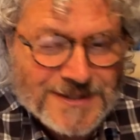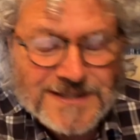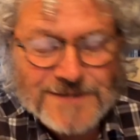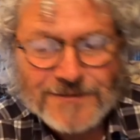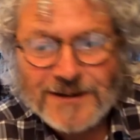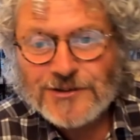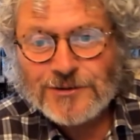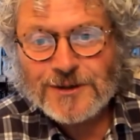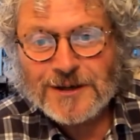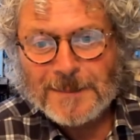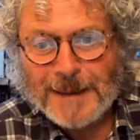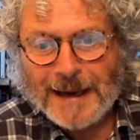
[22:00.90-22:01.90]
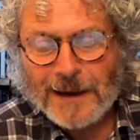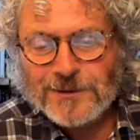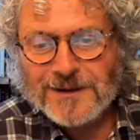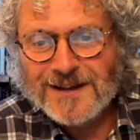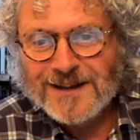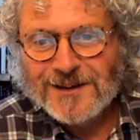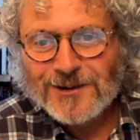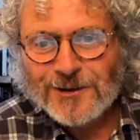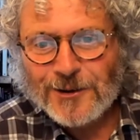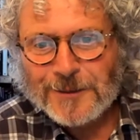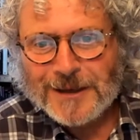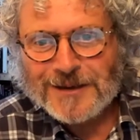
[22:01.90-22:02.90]
is if I do come out
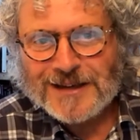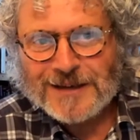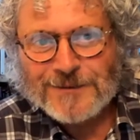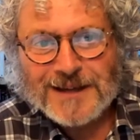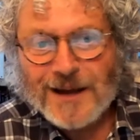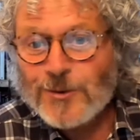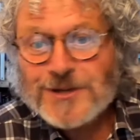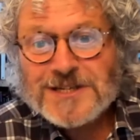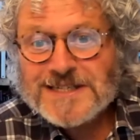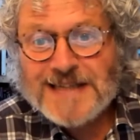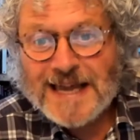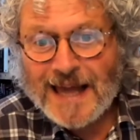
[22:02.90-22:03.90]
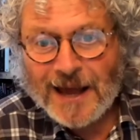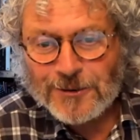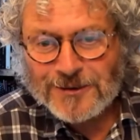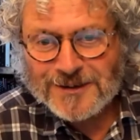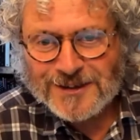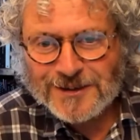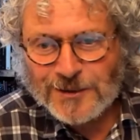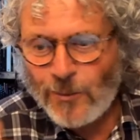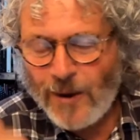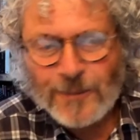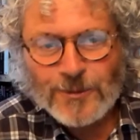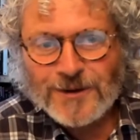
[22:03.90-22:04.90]
on a Monday evening, I want to stay out. You know
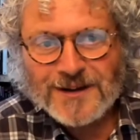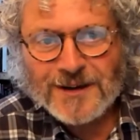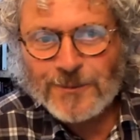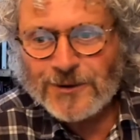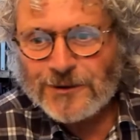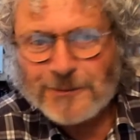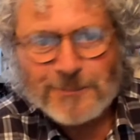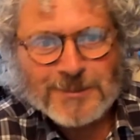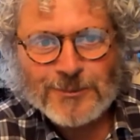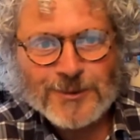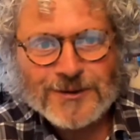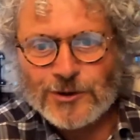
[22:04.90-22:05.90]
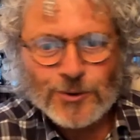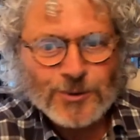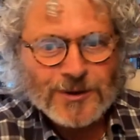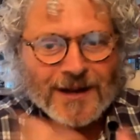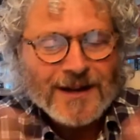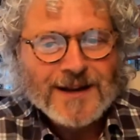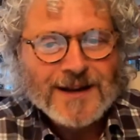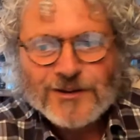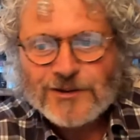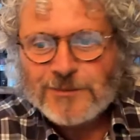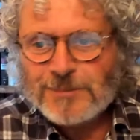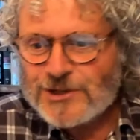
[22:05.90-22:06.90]
why wouldn't I want to be with you and
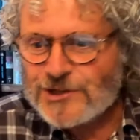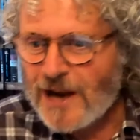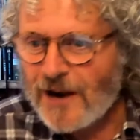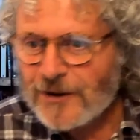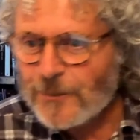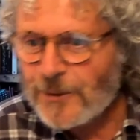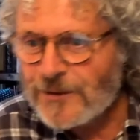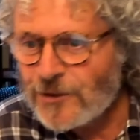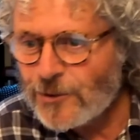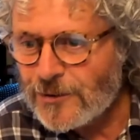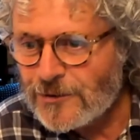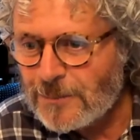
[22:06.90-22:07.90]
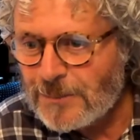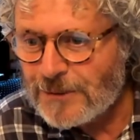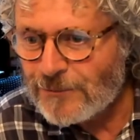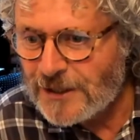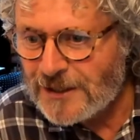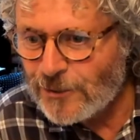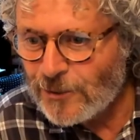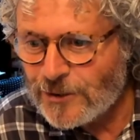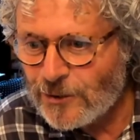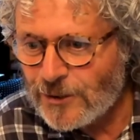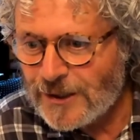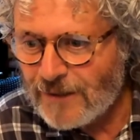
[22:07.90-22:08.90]
to be sharing with you and to be reading all
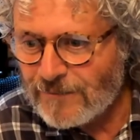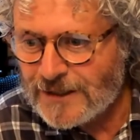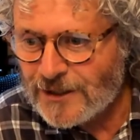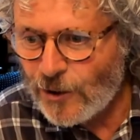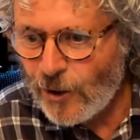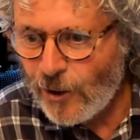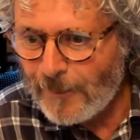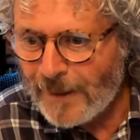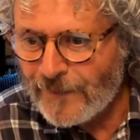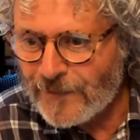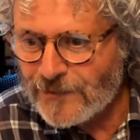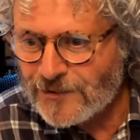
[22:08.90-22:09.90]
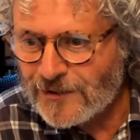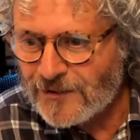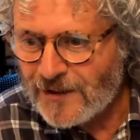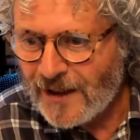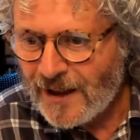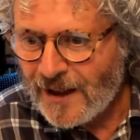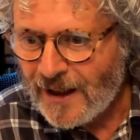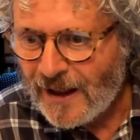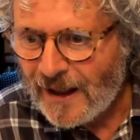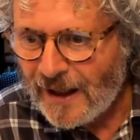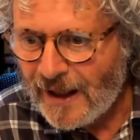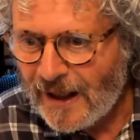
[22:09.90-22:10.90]
your lovely comments and
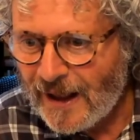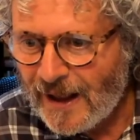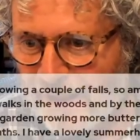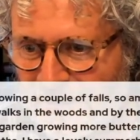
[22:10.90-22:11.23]
uh,